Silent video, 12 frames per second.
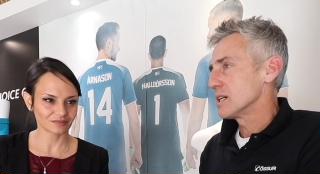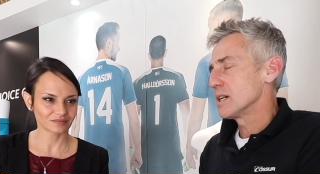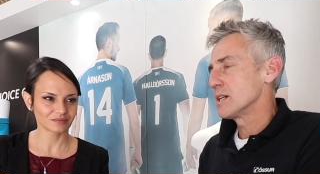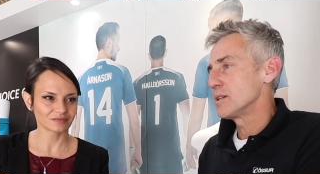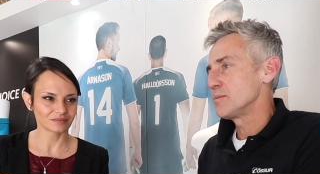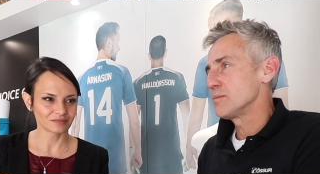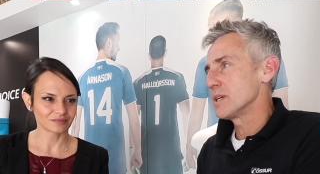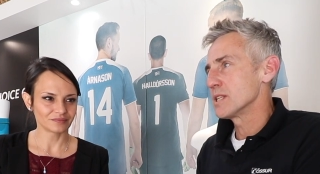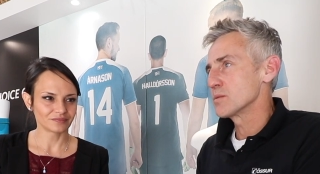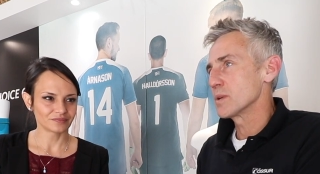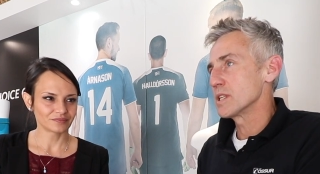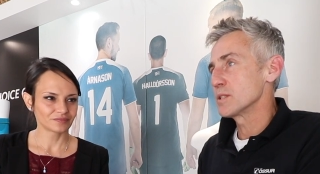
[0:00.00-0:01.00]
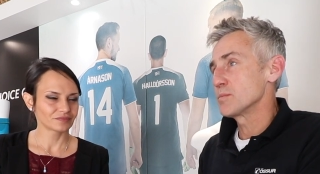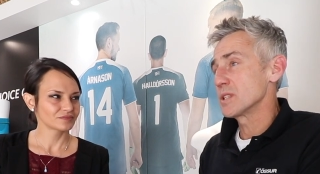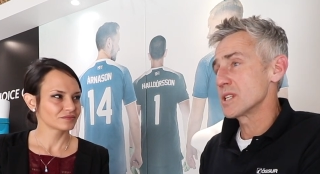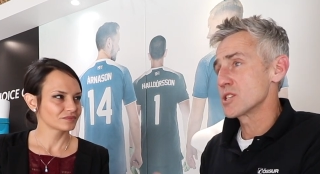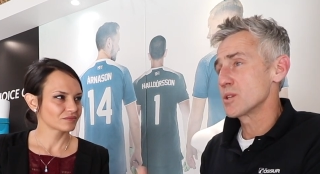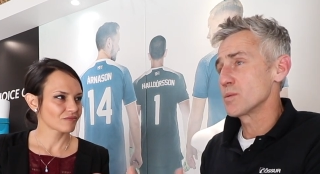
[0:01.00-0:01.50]
Speaker 1: Um, as well as
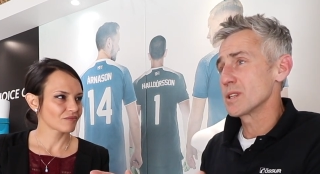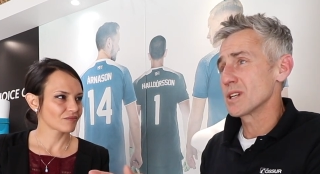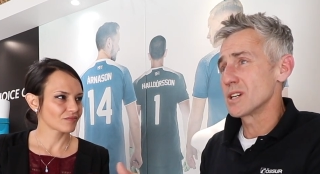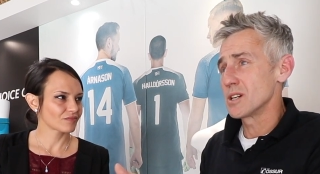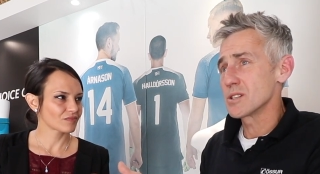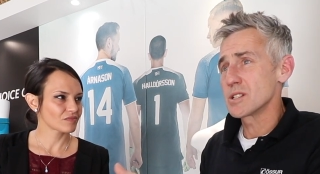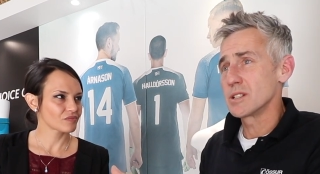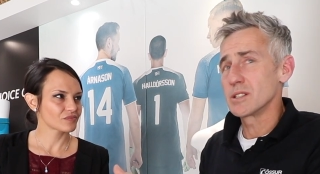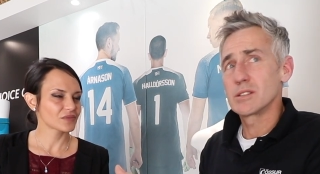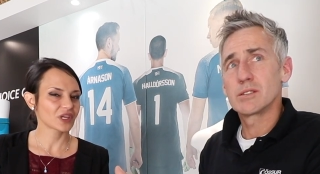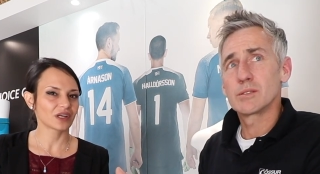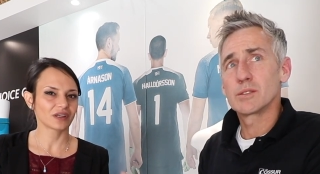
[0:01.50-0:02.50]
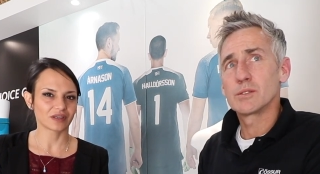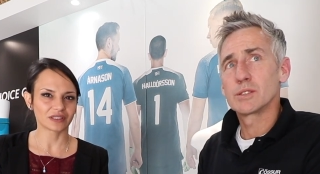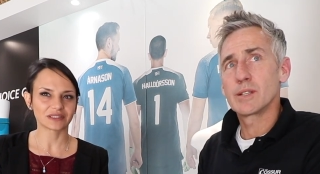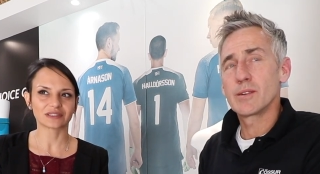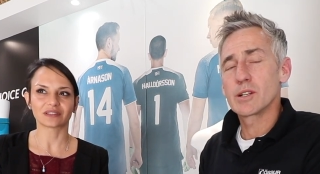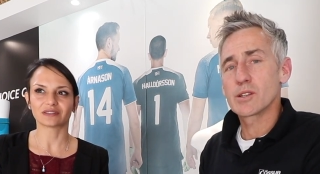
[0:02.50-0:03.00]
potentially with the counselor or,
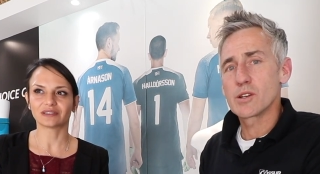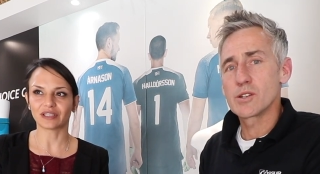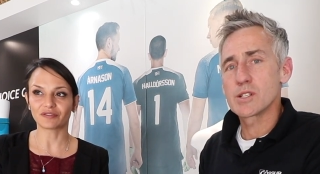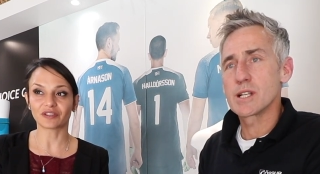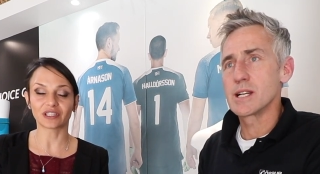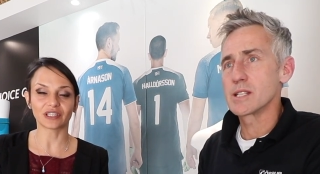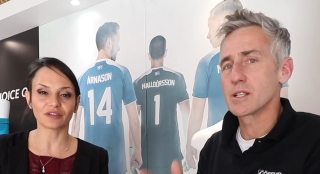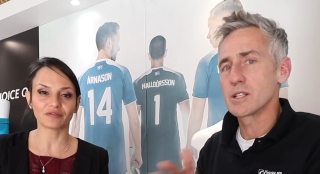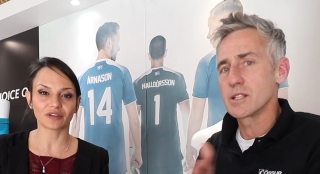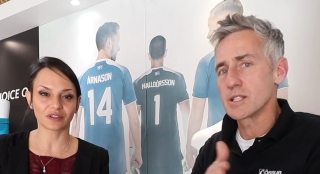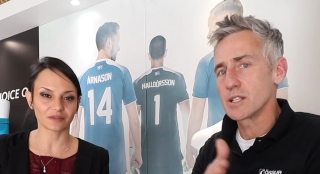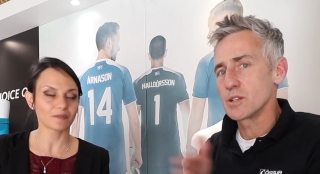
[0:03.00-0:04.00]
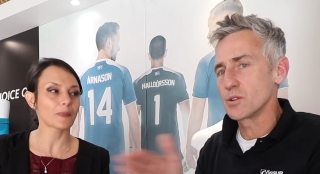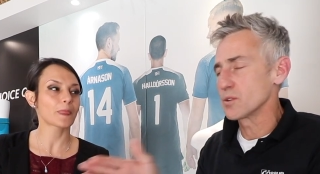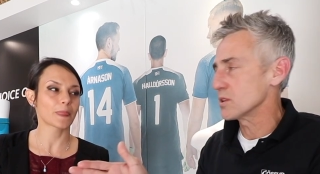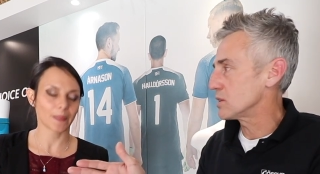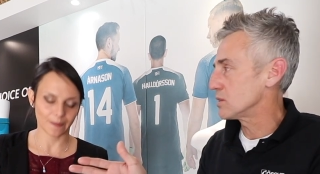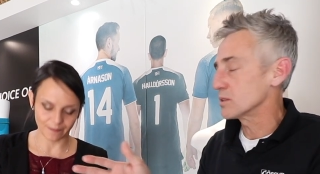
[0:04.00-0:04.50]
or something along those Definitely. lines that can take you
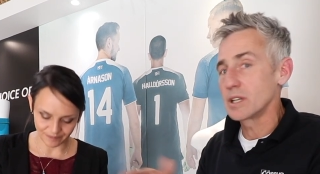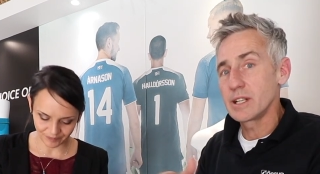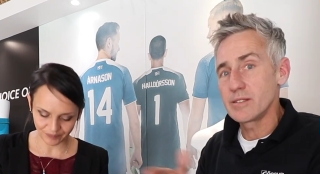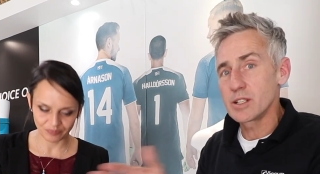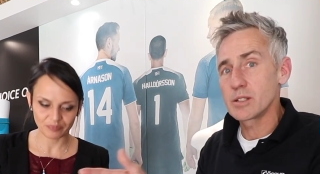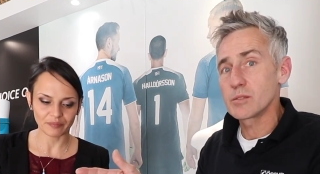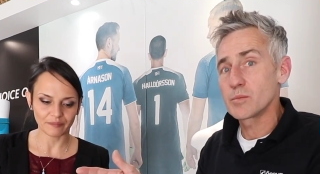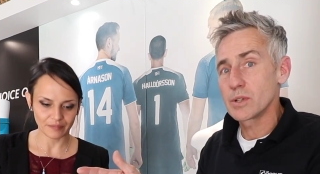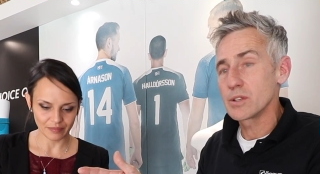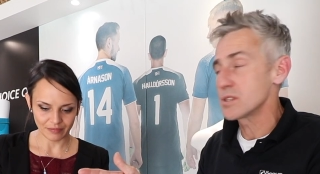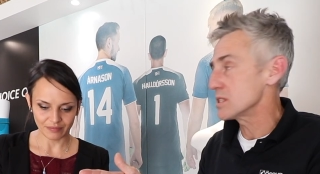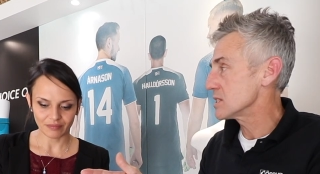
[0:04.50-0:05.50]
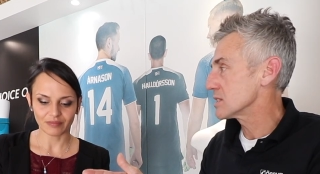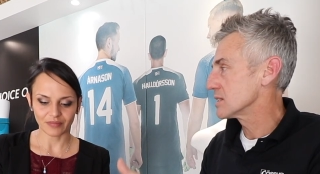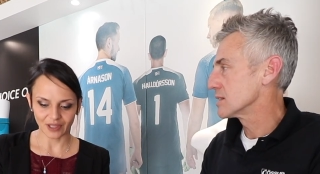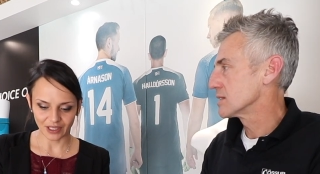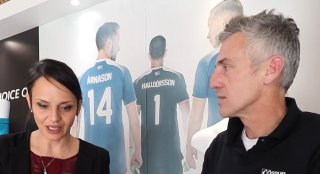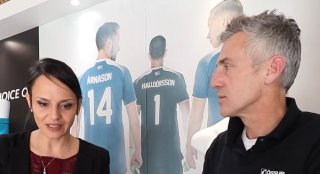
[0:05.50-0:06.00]
through the whole grieving process?
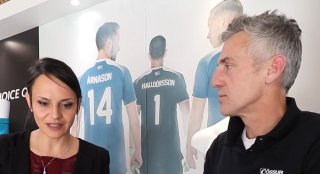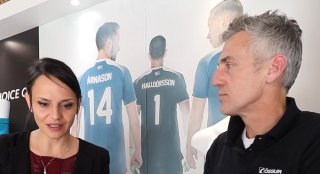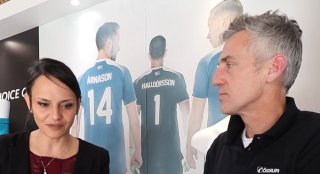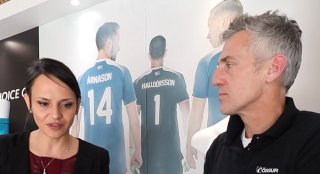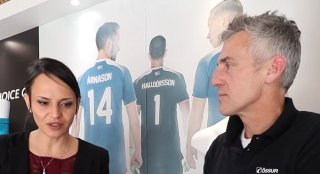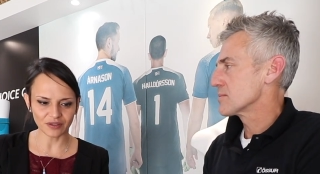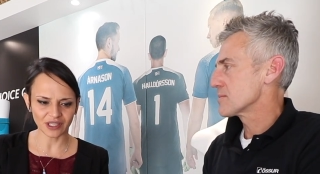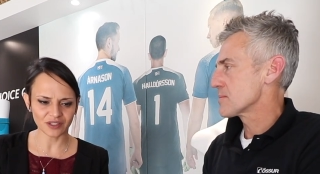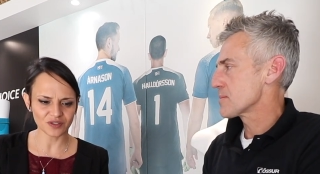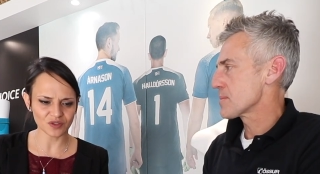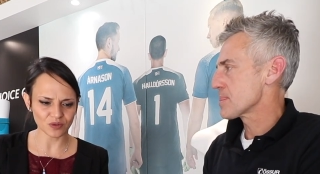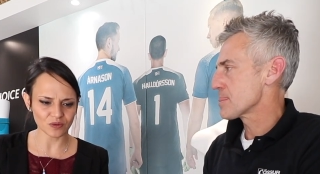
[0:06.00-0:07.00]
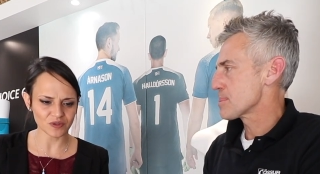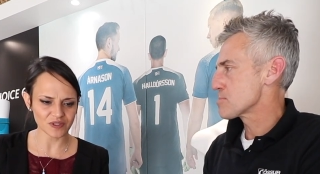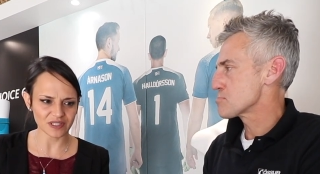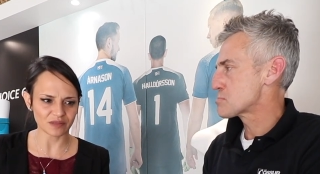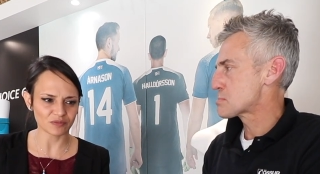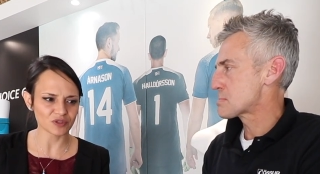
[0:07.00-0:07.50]
Speaker 2: Yes, if you need to talk to
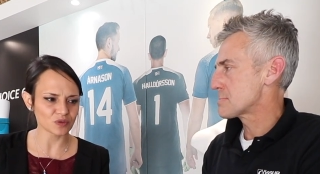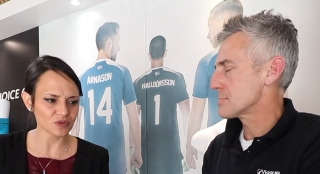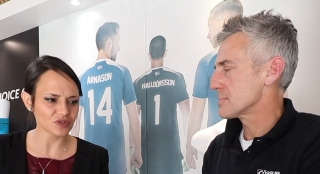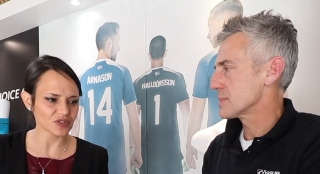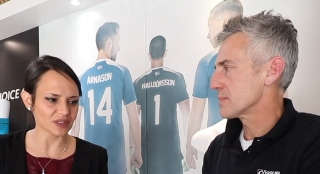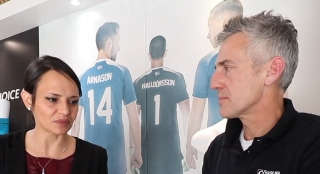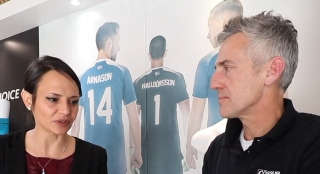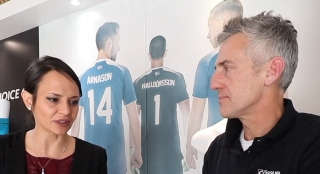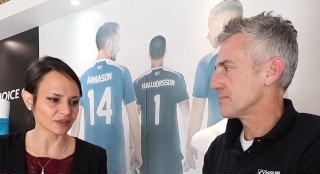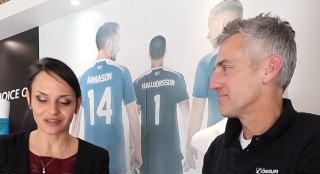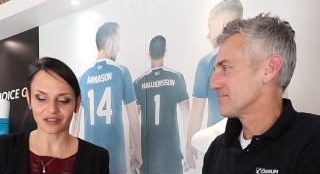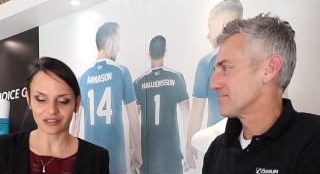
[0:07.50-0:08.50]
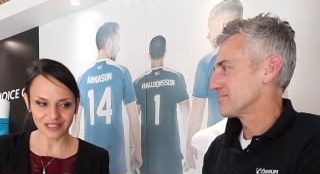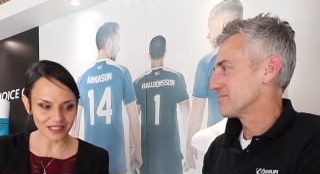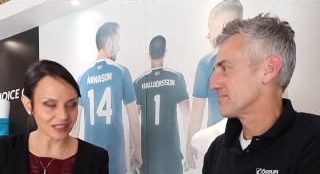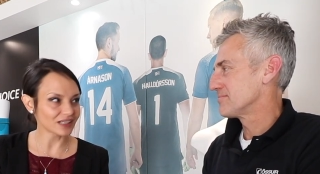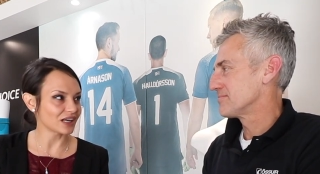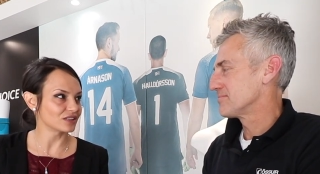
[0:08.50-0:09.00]
someone, talk to someone.
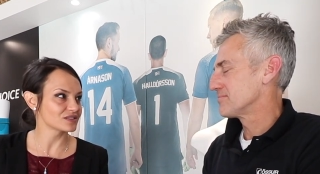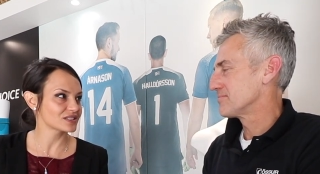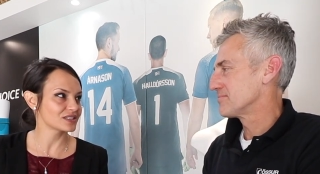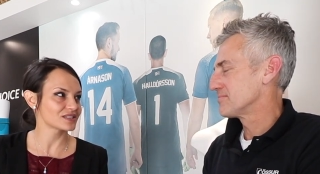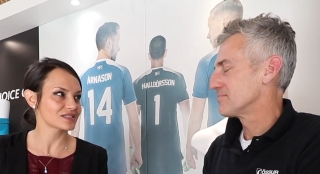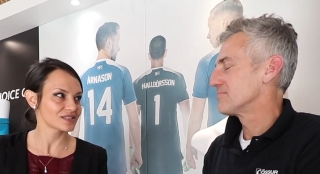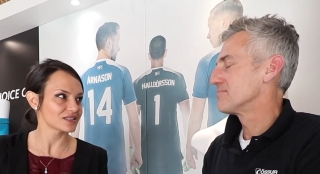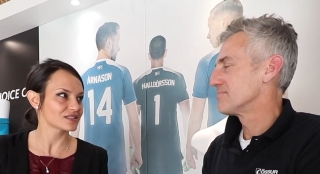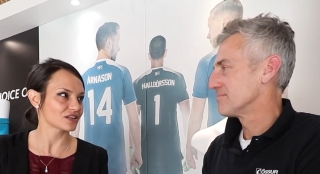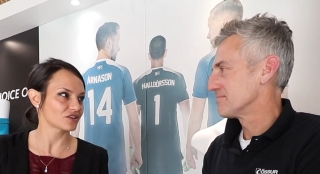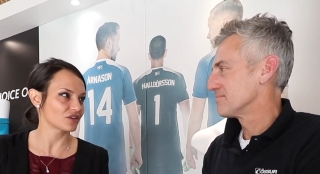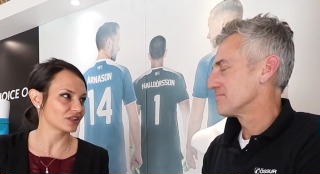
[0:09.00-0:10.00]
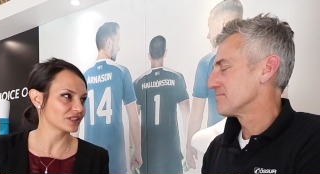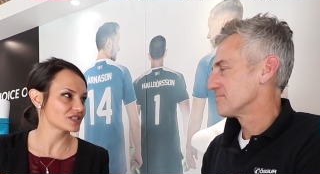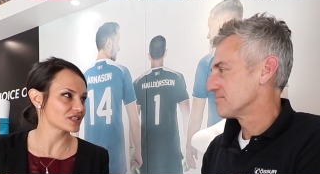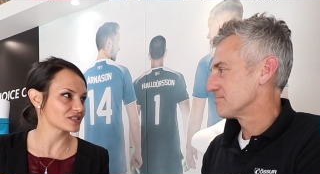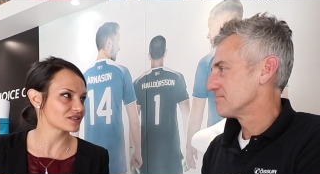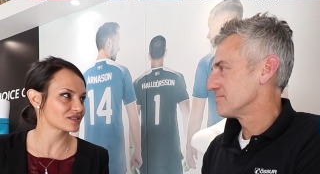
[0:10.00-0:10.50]
See a counselor, see a
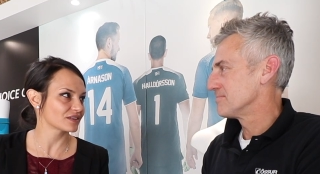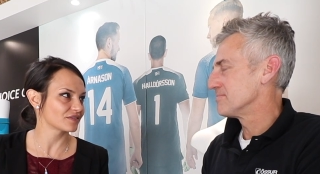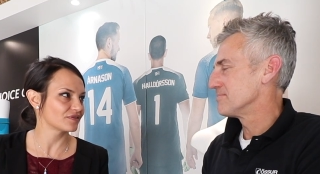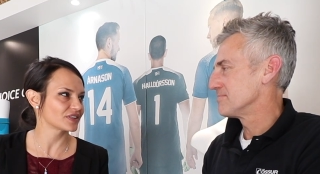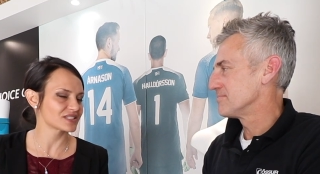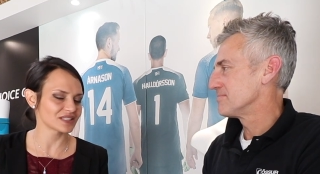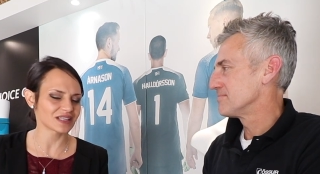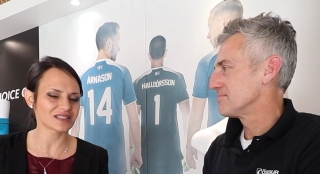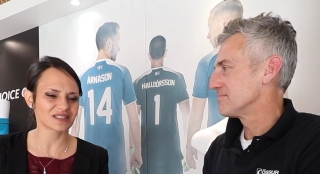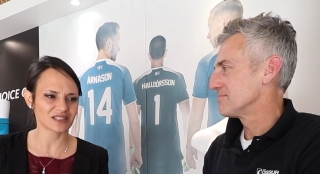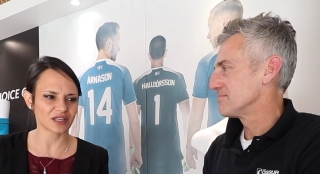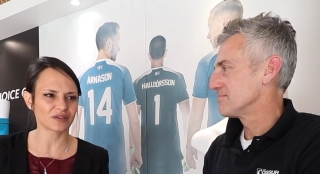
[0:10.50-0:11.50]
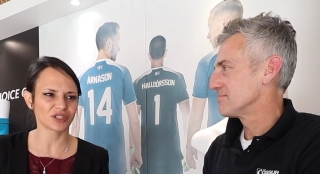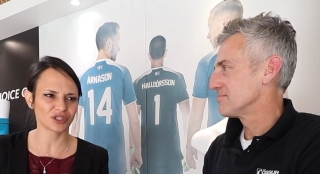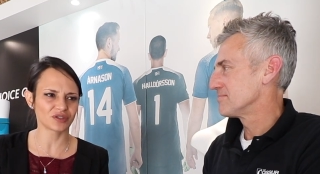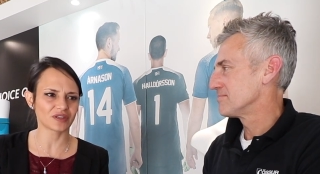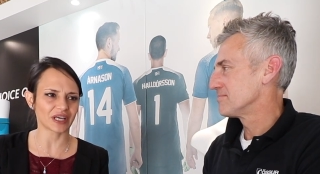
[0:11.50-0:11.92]
psychologist. Mm. If it's necessary, do